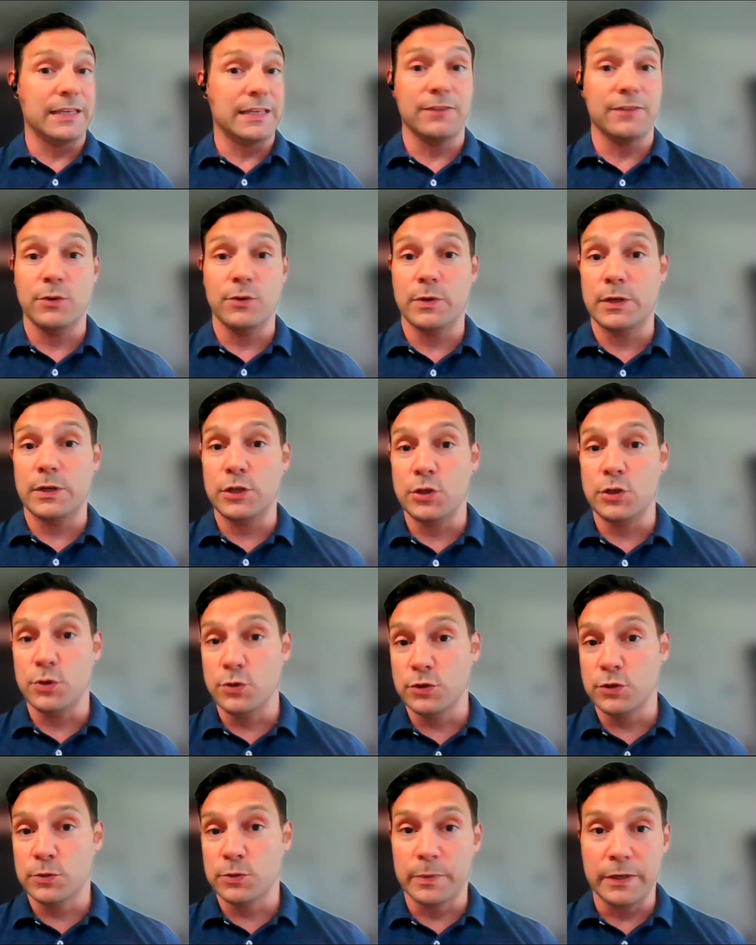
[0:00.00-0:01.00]
it give you a
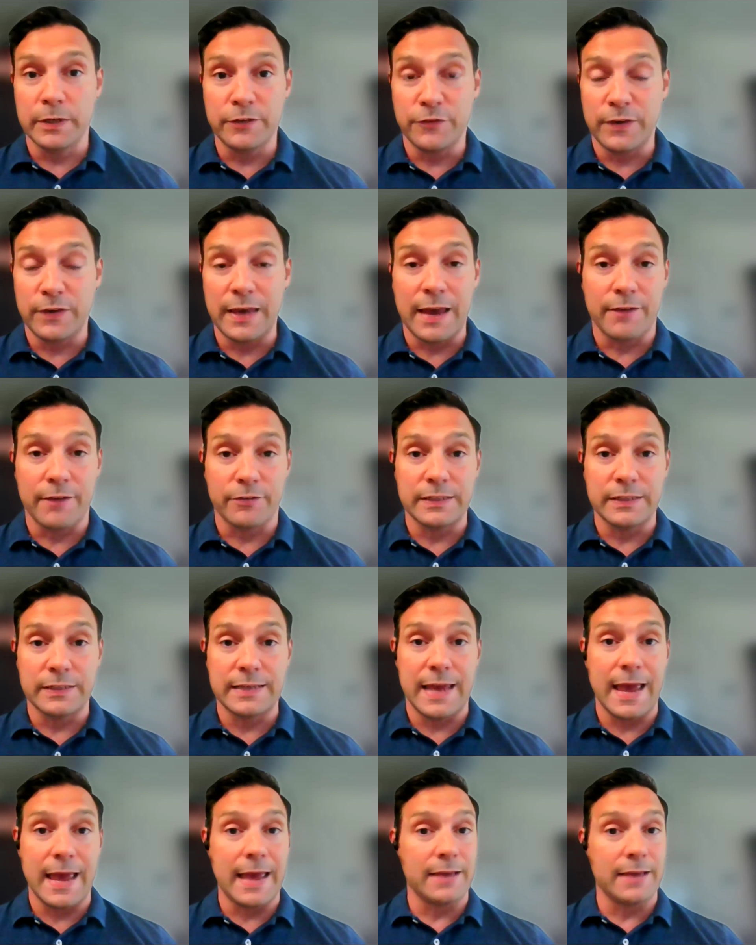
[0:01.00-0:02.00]
news briefing every
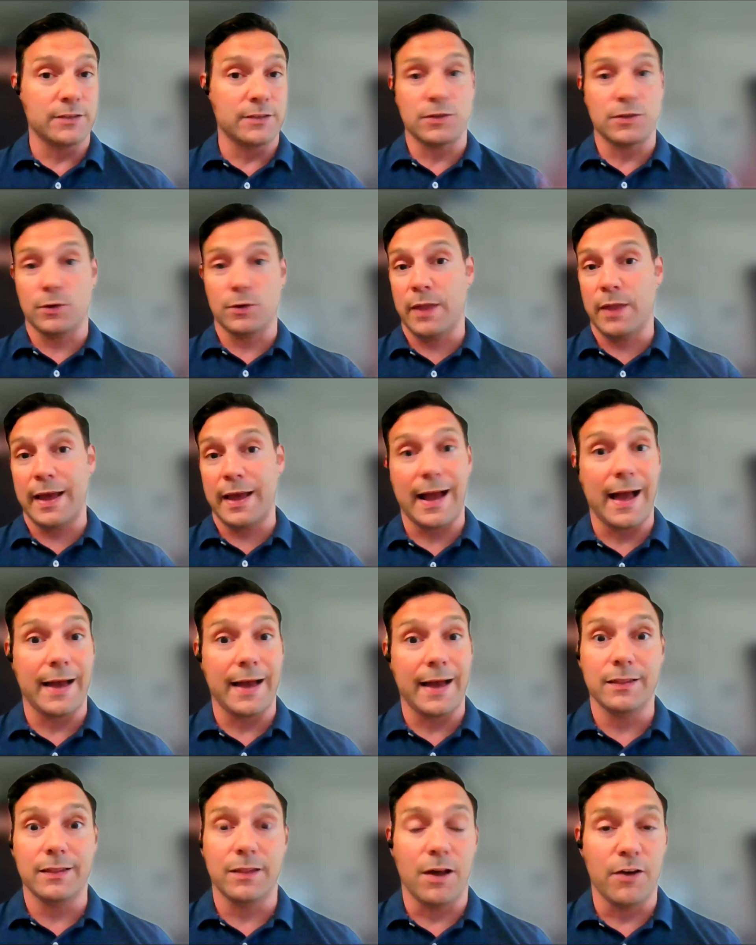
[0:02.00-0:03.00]
day. So, like,
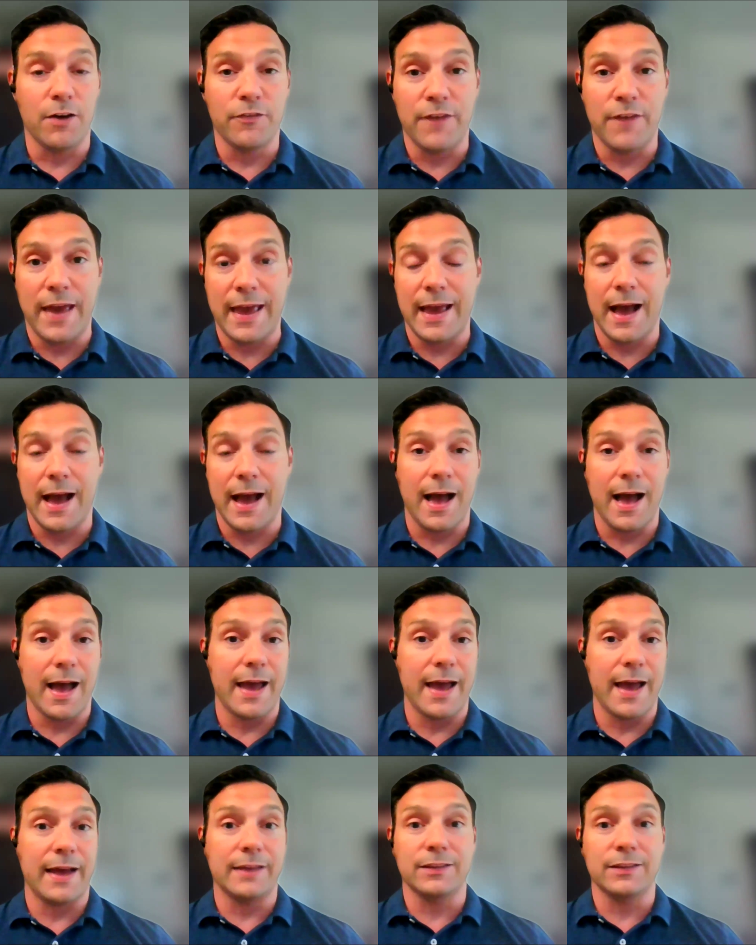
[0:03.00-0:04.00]
I love
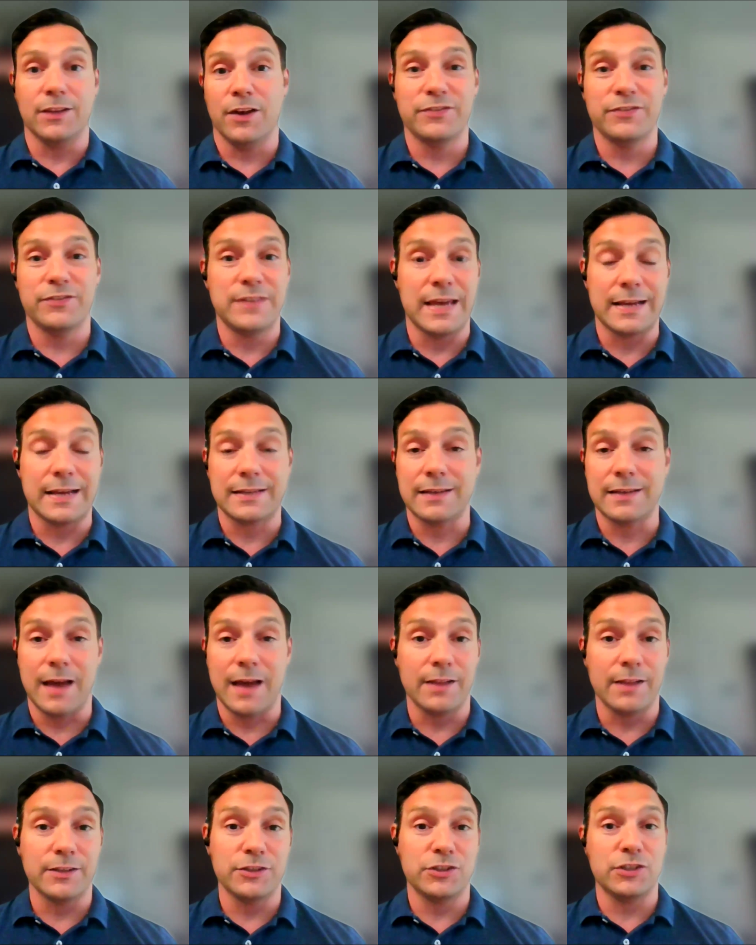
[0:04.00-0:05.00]
AI, I love
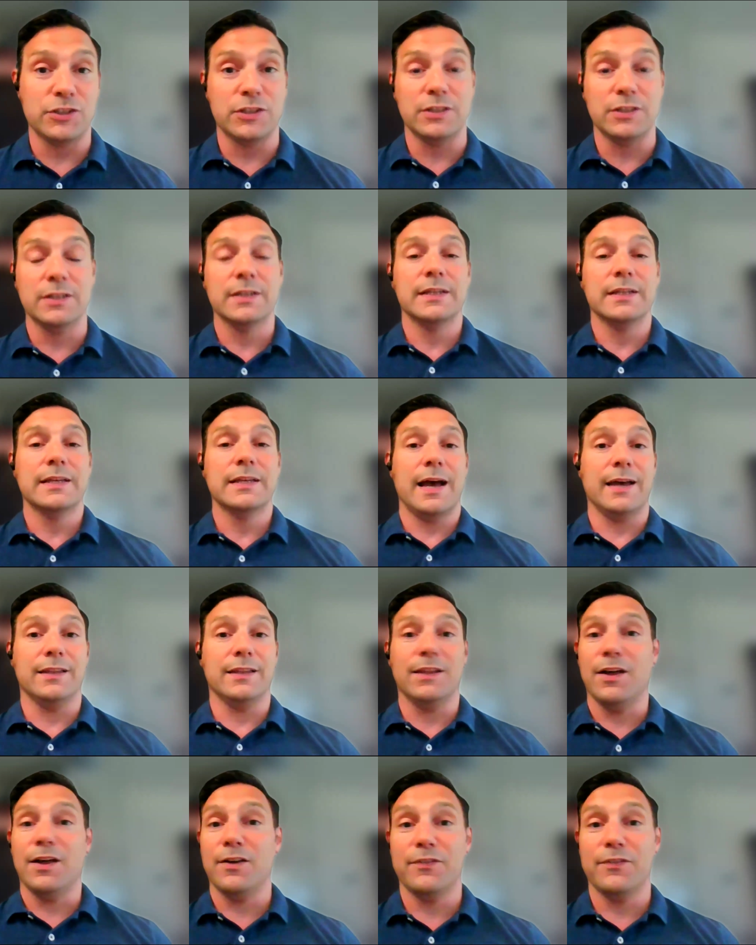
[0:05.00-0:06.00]
technology,
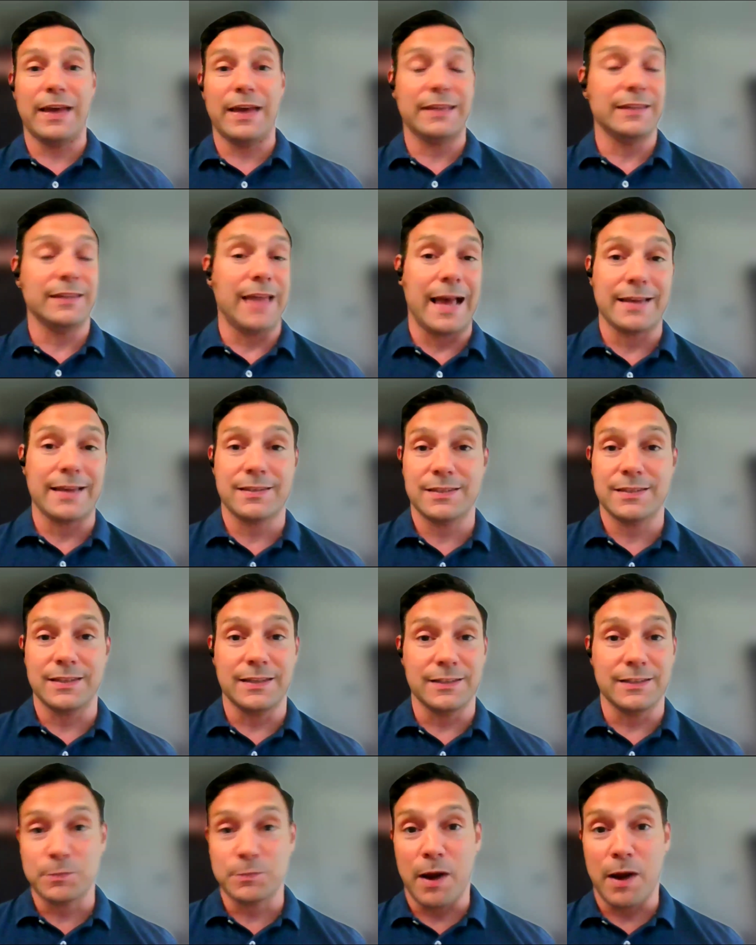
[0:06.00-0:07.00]
I love
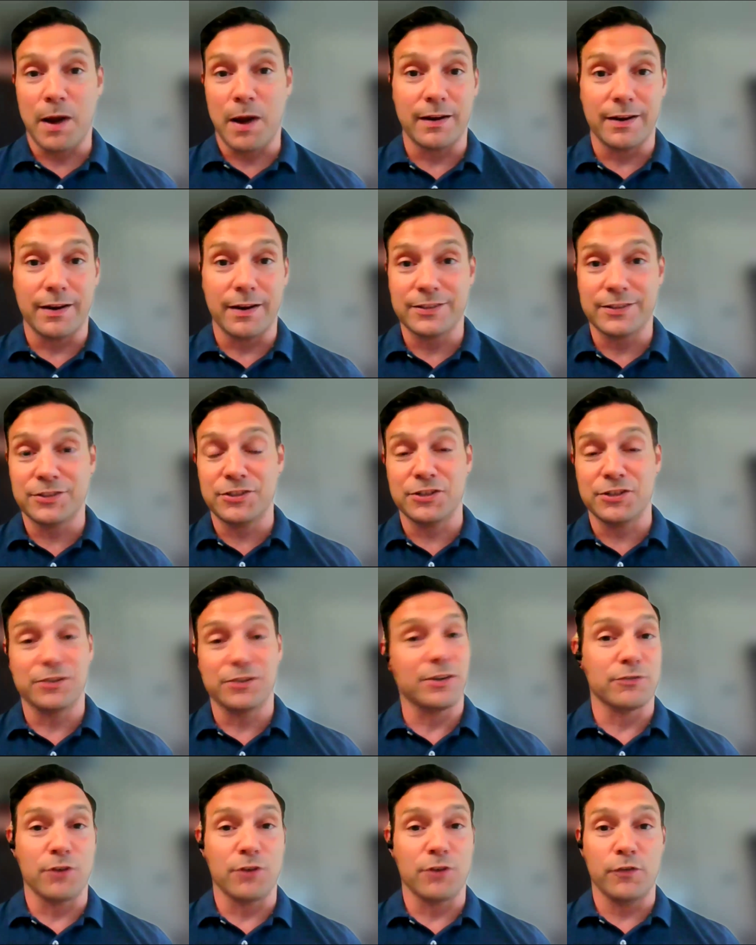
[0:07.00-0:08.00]
Atlassian's products,
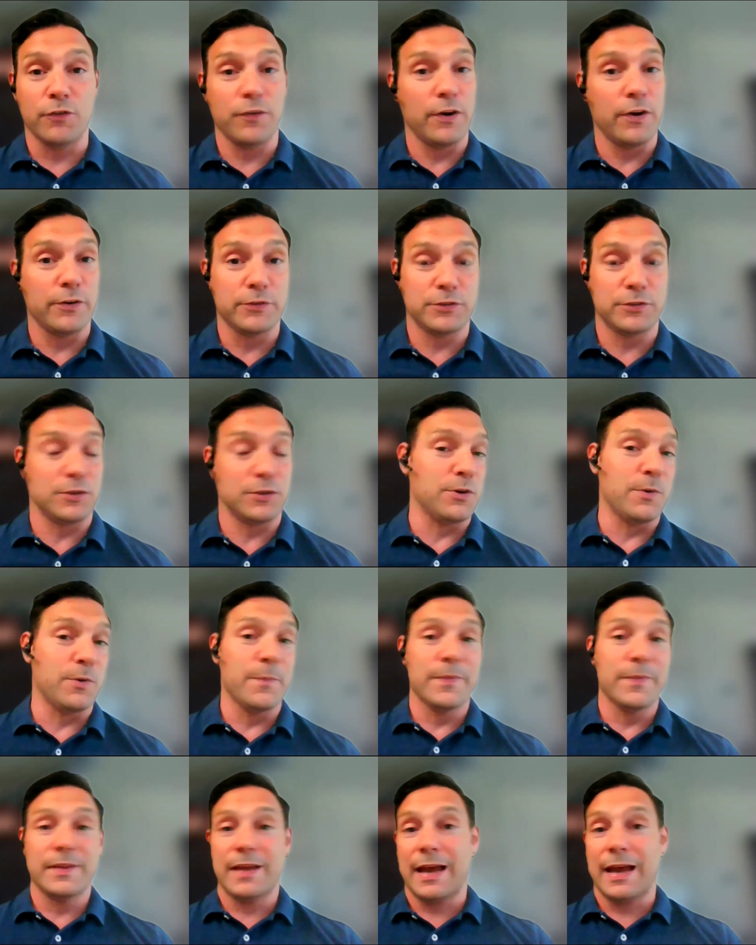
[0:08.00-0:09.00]
Jira, Rovo. So